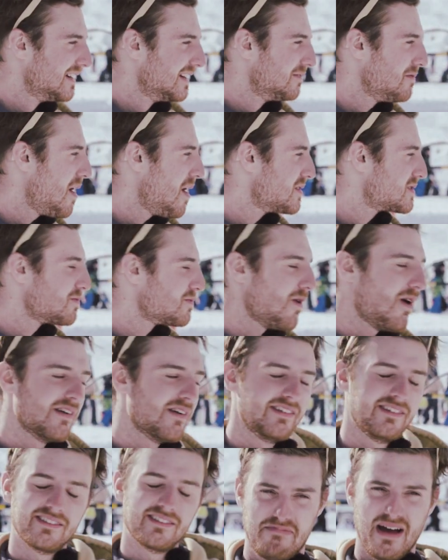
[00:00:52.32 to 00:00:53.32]
well, it's
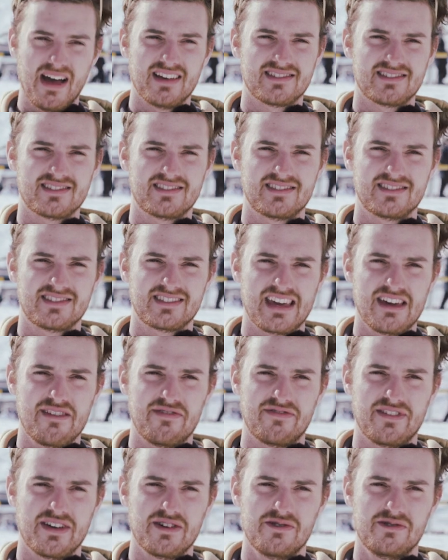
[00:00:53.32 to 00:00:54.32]
one best ski
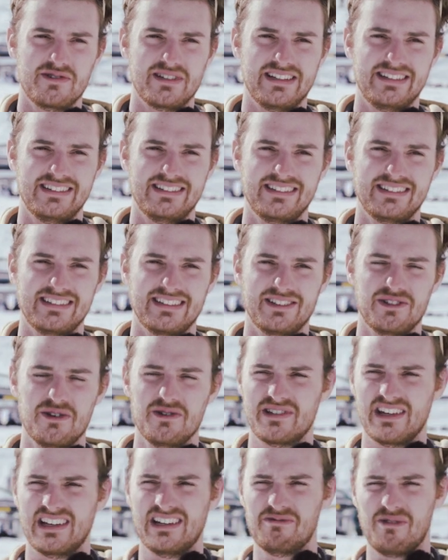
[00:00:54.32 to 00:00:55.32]
field in
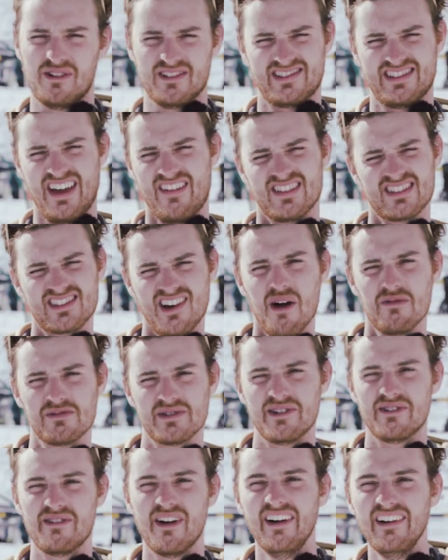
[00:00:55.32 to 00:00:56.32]
New Zealand, seven
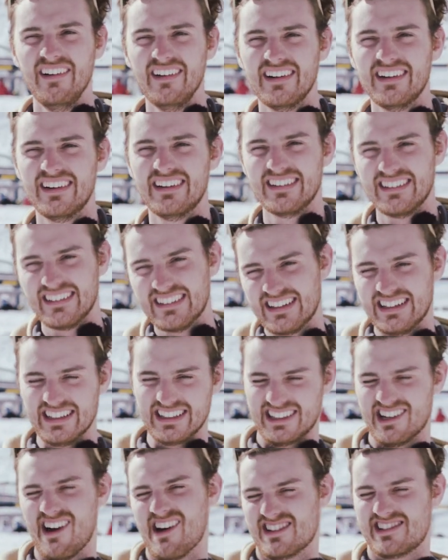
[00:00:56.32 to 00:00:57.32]
times in a row? And
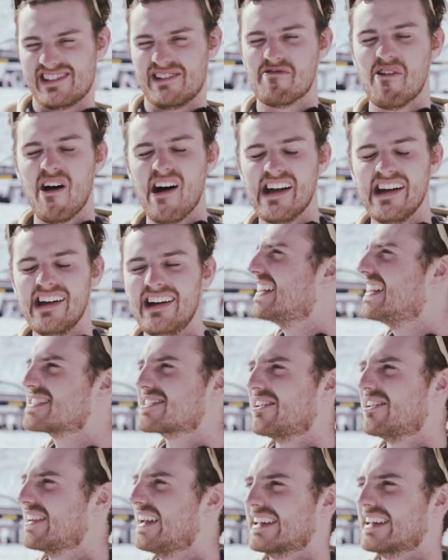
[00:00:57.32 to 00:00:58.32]
you can kind of see why. It's
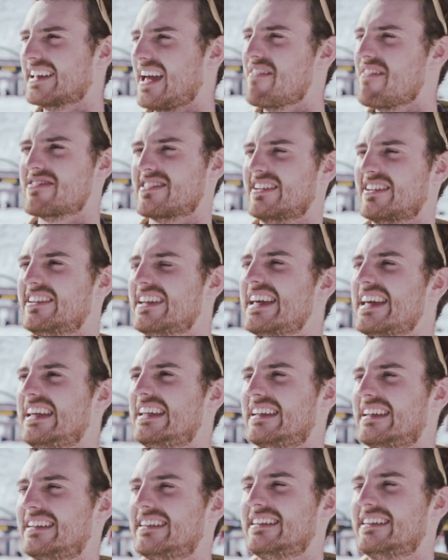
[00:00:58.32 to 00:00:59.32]
got like everything you
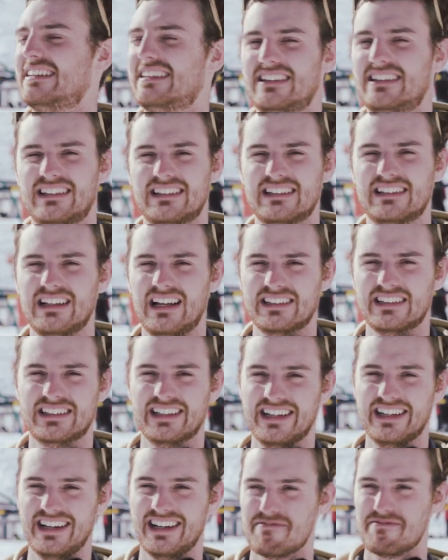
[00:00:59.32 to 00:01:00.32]
need, like
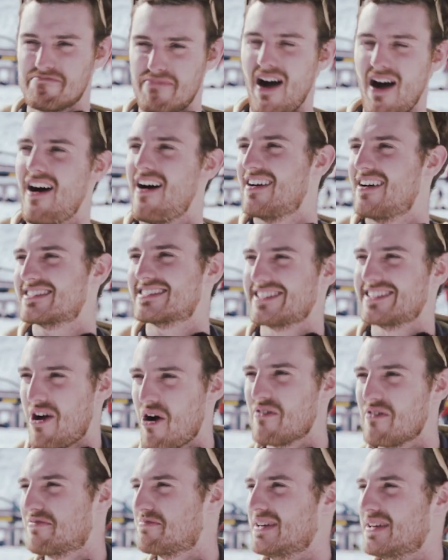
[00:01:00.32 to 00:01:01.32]
the parks,
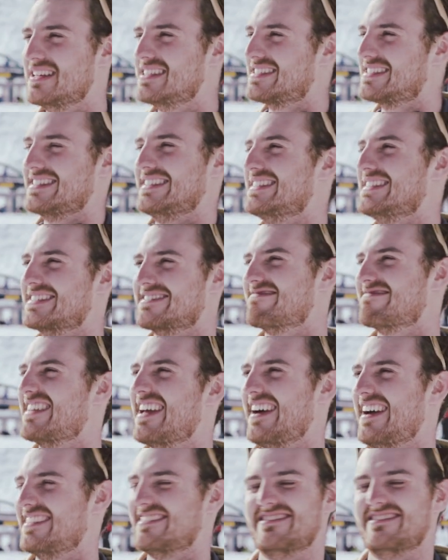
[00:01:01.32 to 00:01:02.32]
off-piste, and
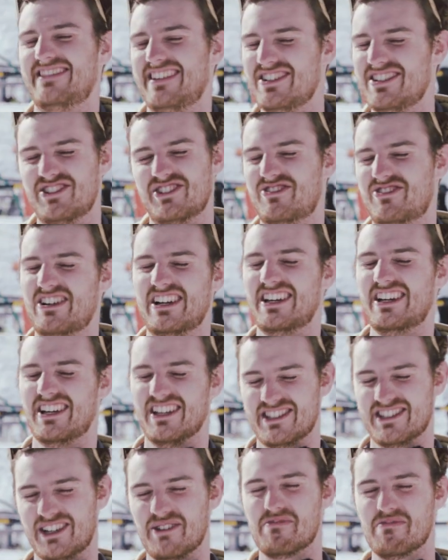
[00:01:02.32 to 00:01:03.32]
yeah, it's just really
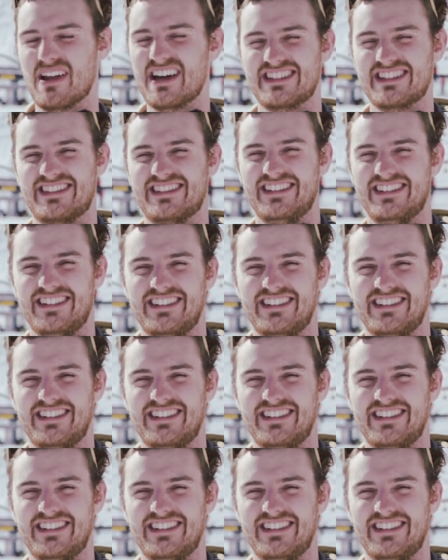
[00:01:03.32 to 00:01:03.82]
good. It's a good place.